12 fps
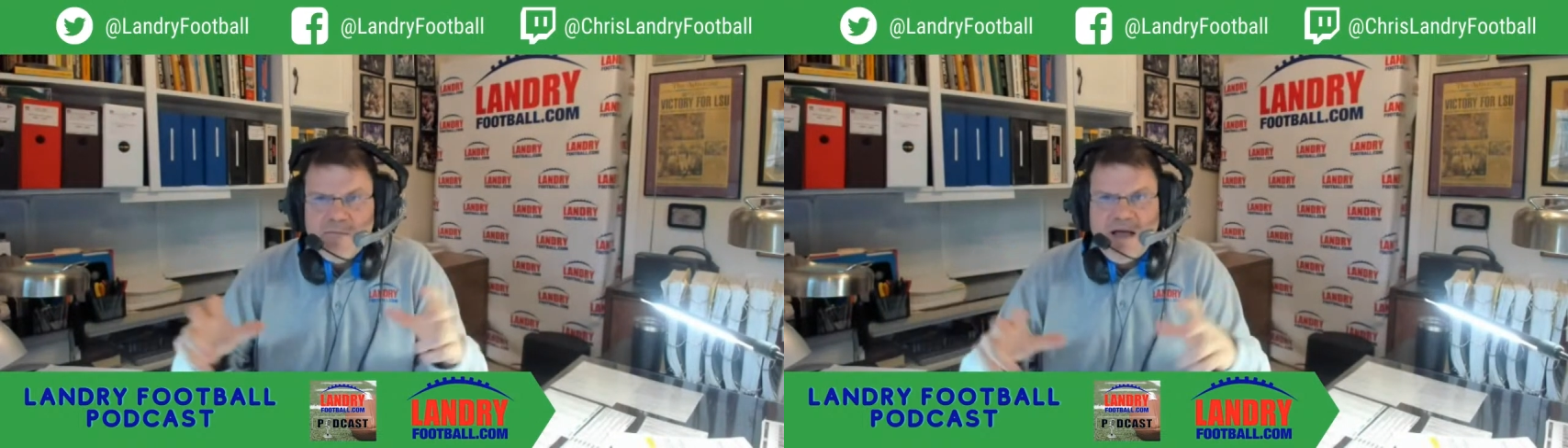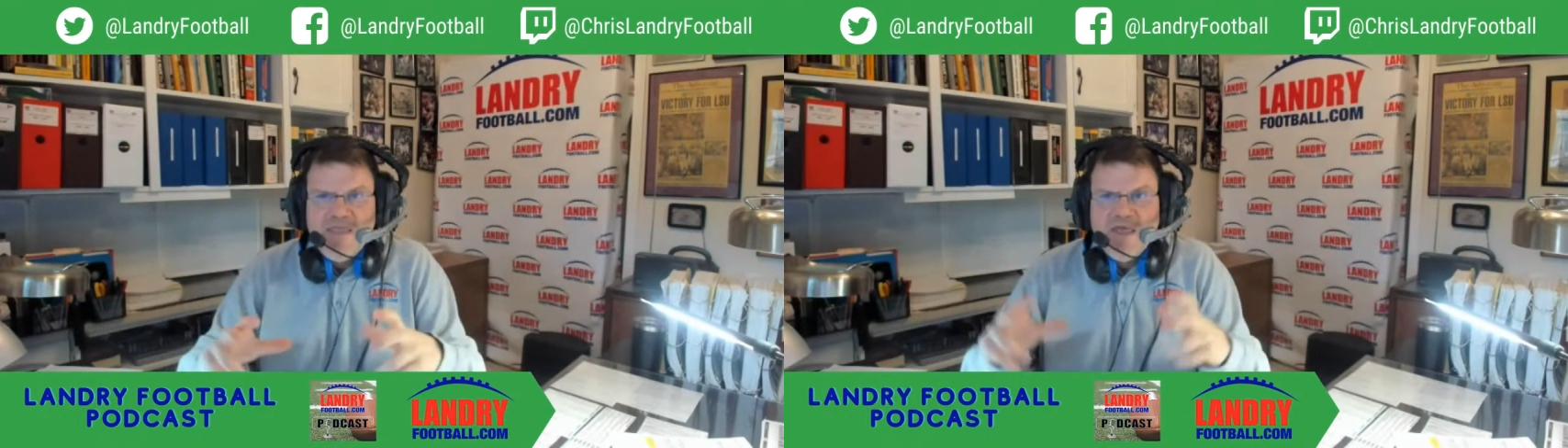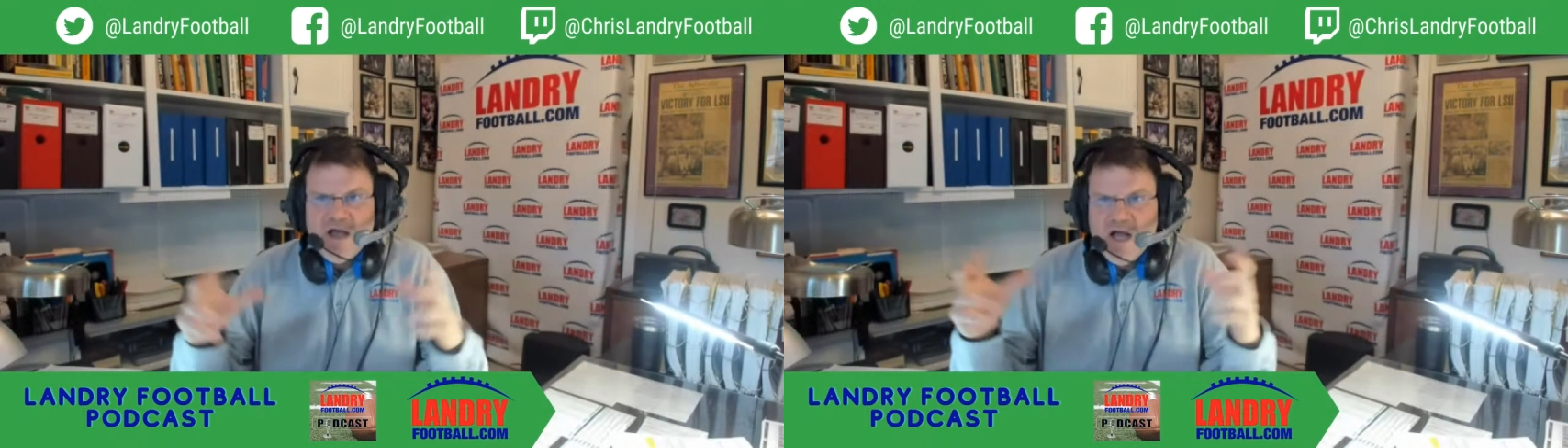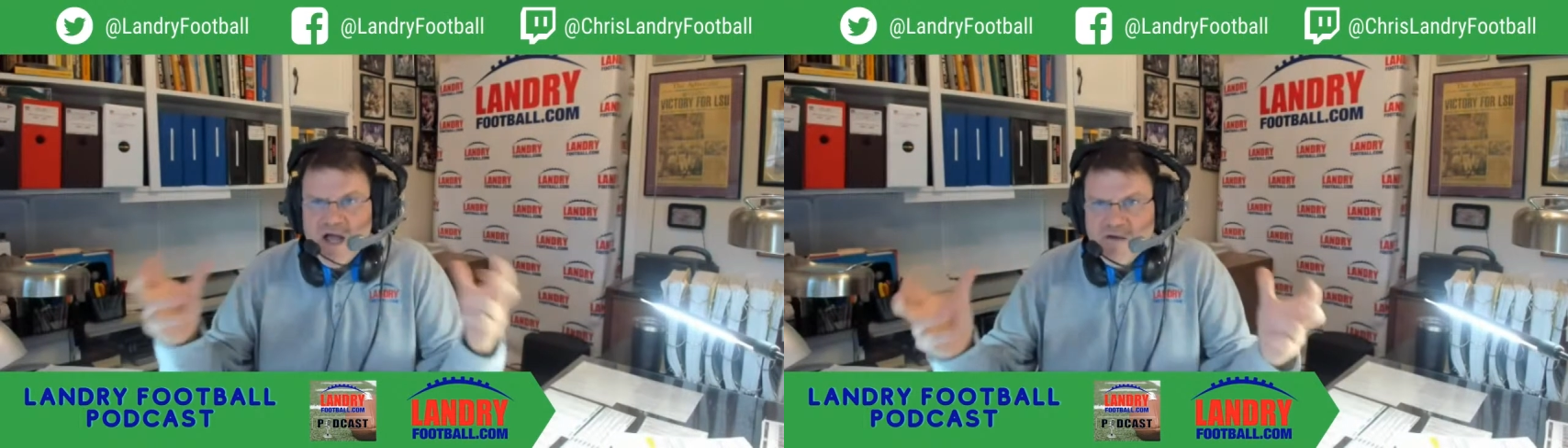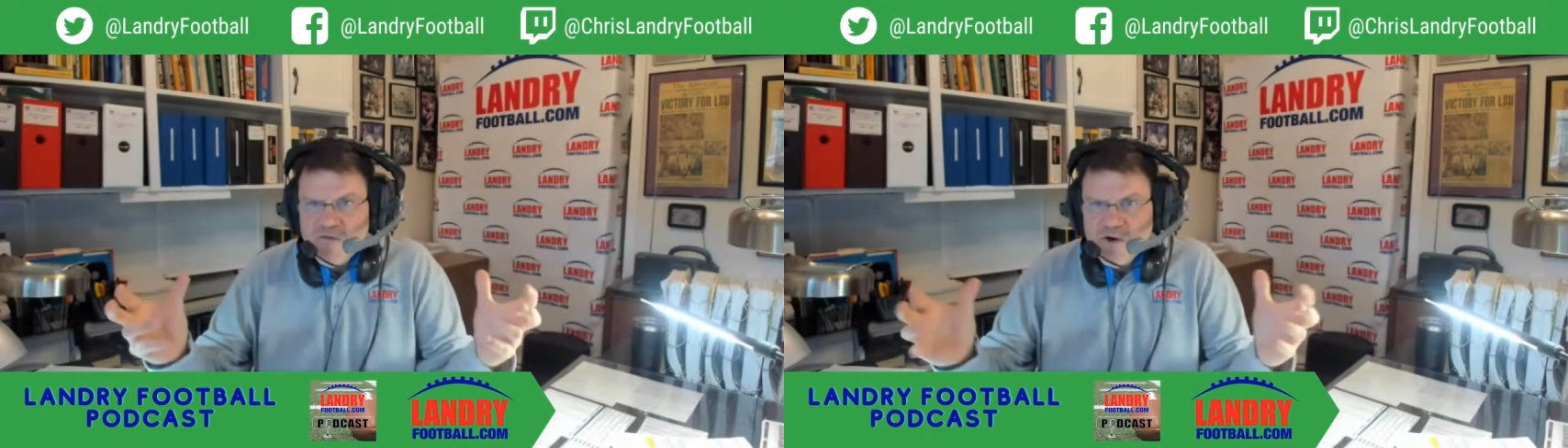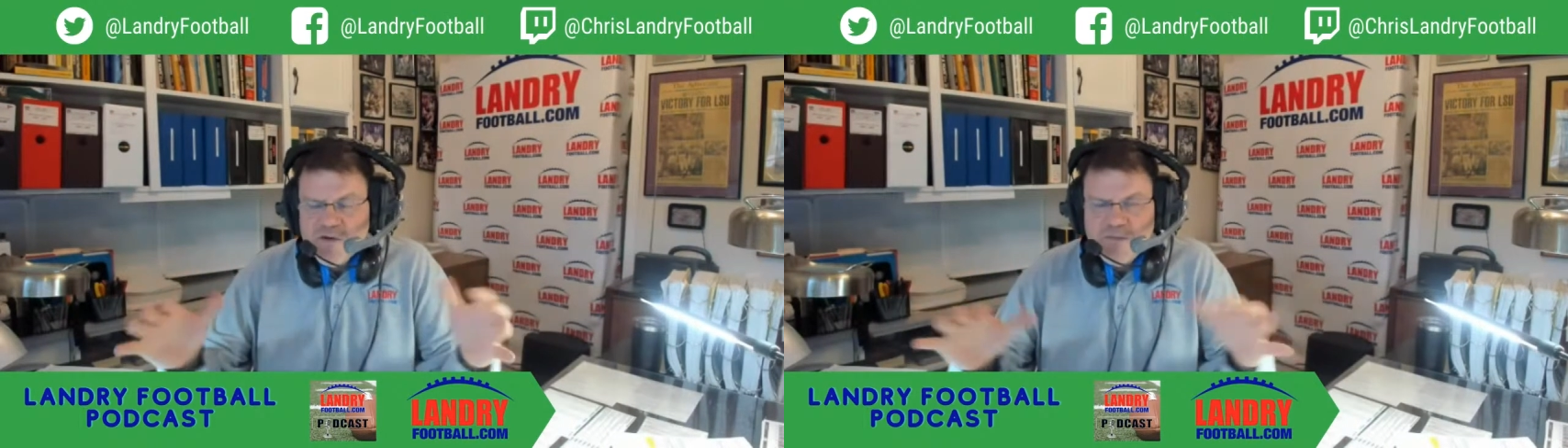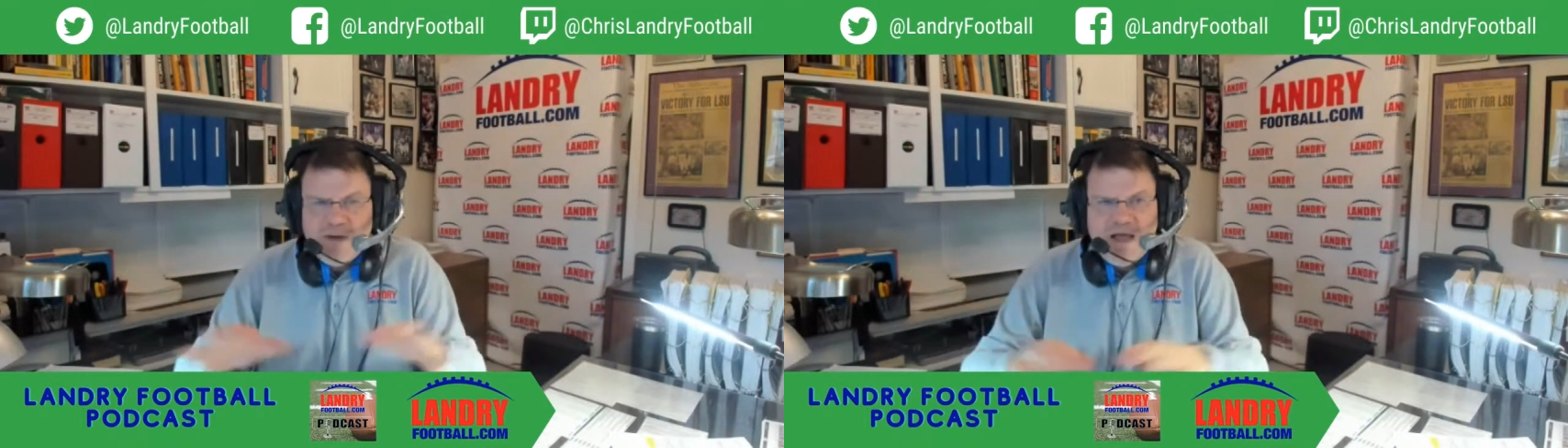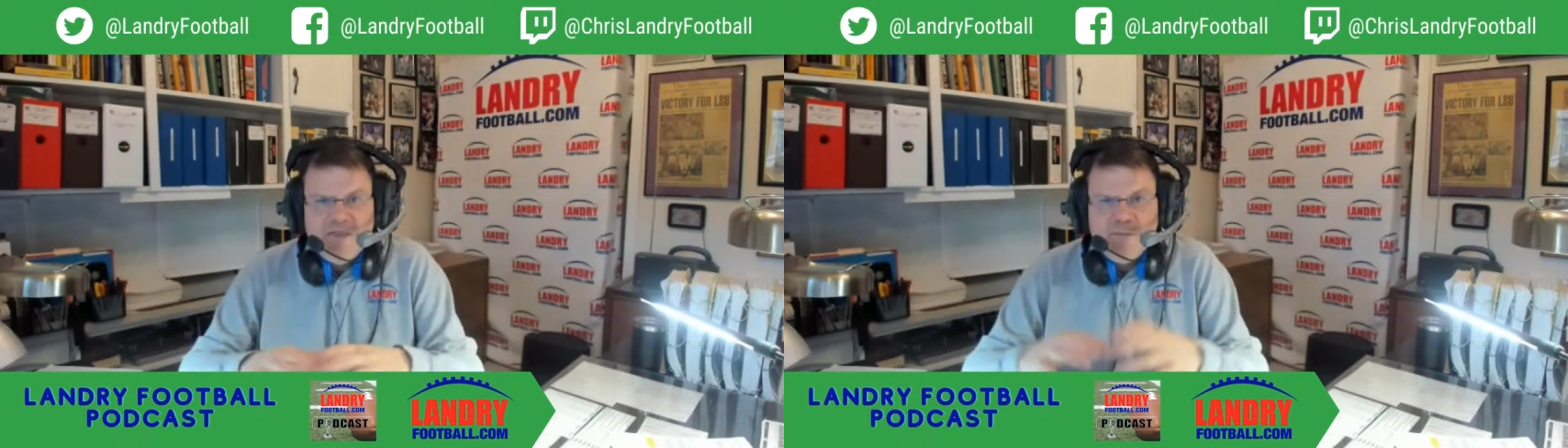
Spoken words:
by the coverage, by